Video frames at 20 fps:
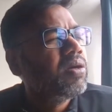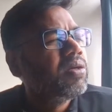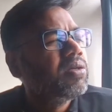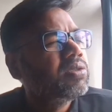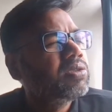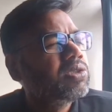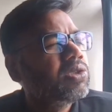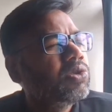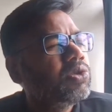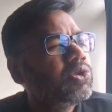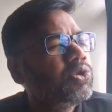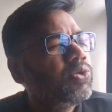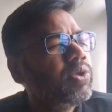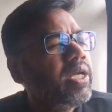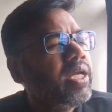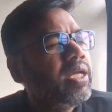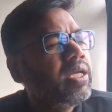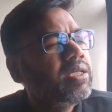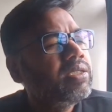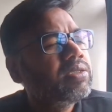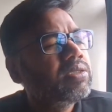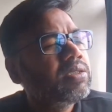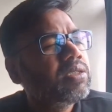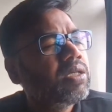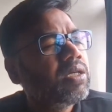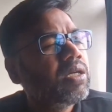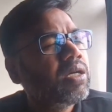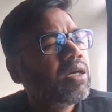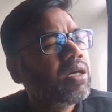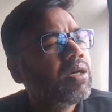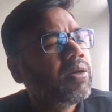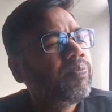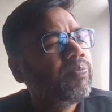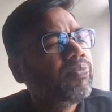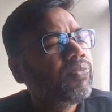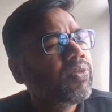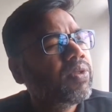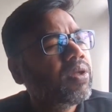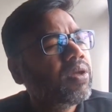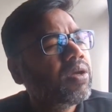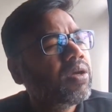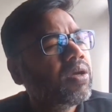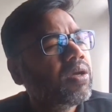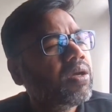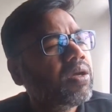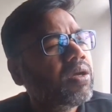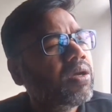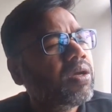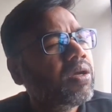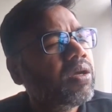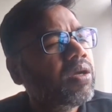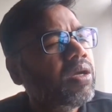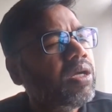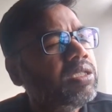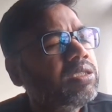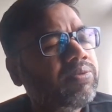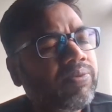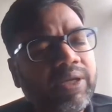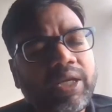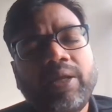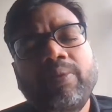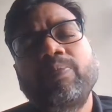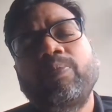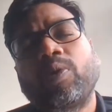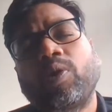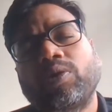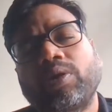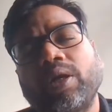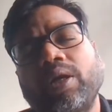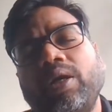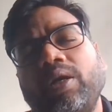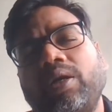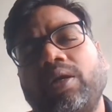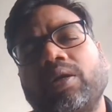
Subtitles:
So today's is very important.